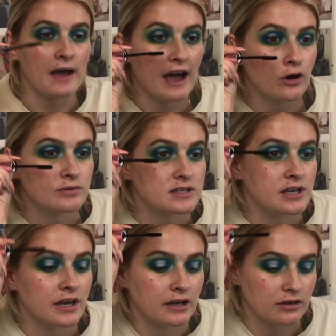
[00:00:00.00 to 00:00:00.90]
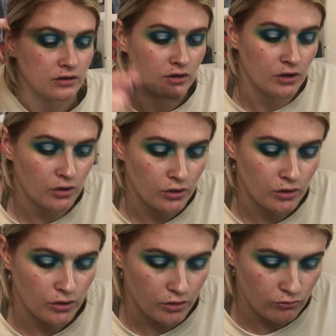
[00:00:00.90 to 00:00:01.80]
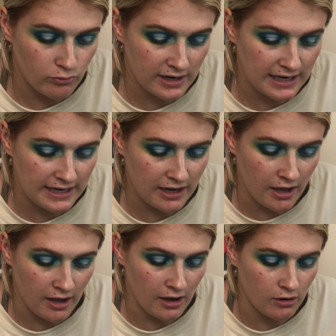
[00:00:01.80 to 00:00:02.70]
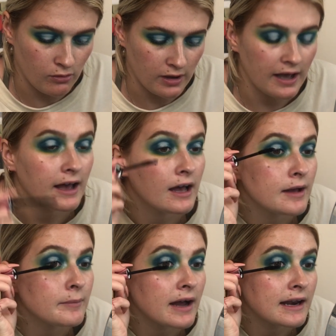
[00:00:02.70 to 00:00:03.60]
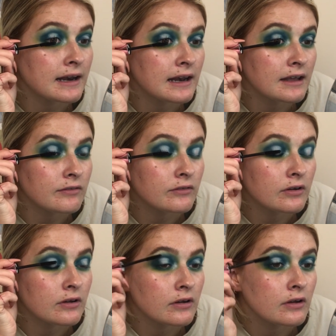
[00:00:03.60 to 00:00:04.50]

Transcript: it helps to really curl um, and lift